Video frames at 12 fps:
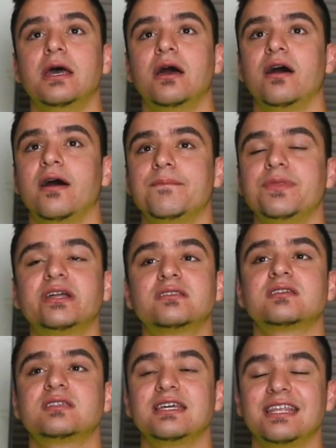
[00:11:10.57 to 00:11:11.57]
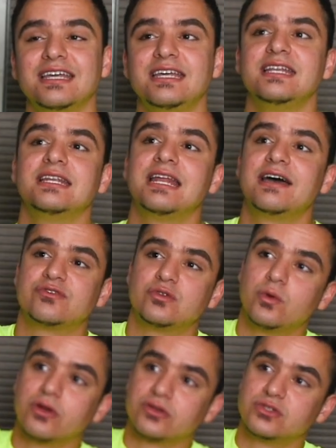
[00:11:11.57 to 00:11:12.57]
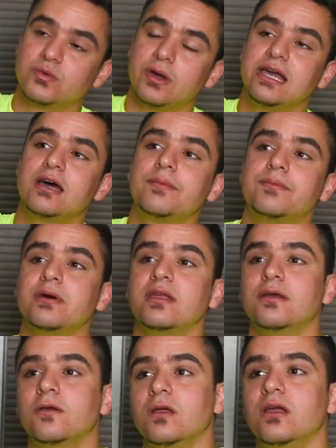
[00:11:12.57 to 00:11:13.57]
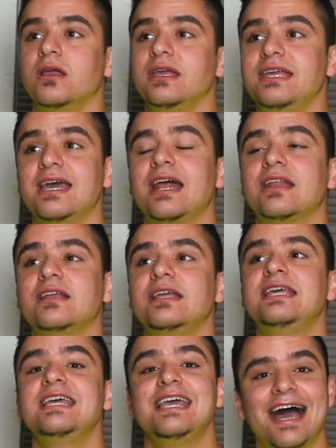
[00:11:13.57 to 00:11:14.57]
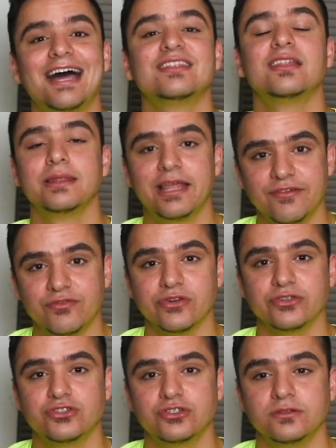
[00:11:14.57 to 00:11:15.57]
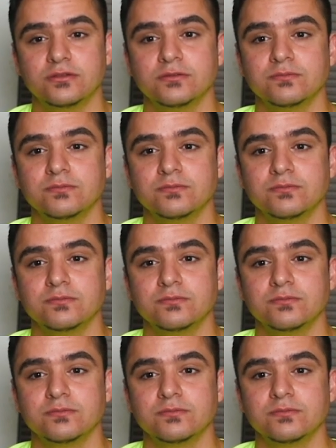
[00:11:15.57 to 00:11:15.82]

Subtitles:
Not to say that he didn't have to work his way up, but he had the leverage.